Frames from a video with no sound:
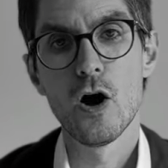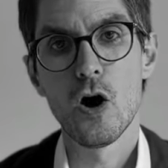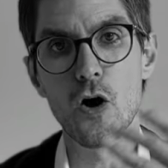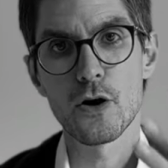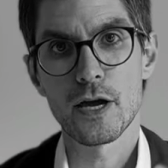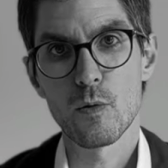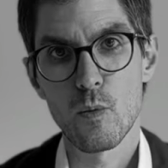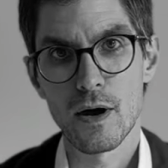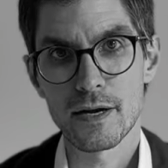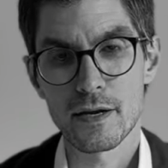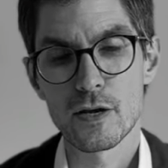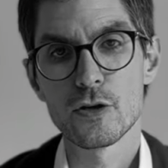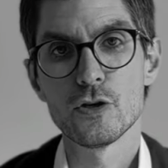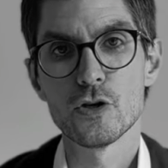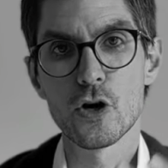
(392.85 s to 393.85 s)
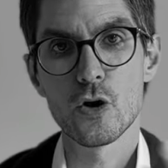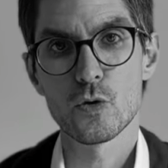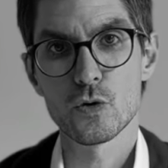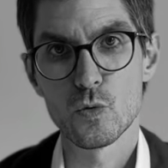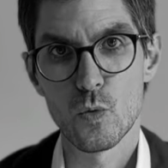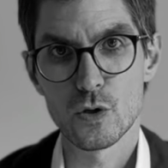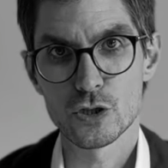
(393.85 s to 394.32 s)
okay, what,
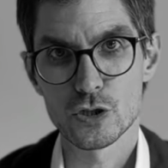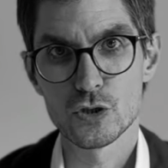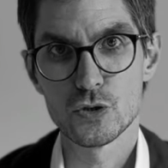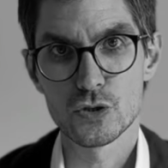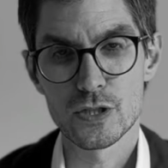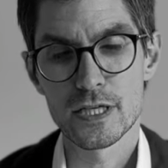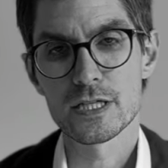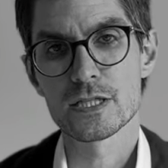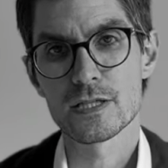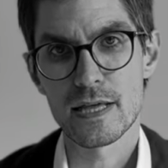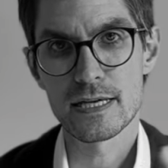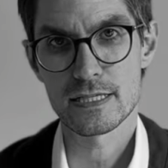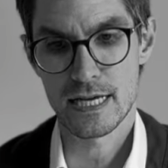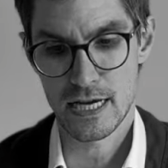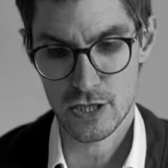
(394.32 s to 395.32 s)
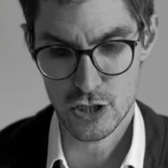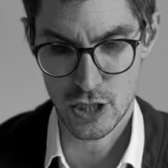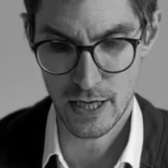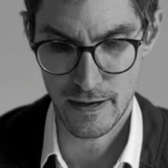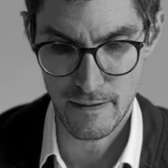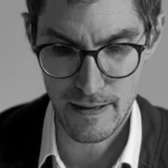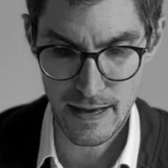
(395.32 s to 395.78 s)
you choose this, there's
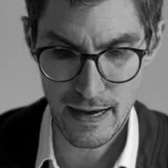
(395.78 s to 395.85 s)
actually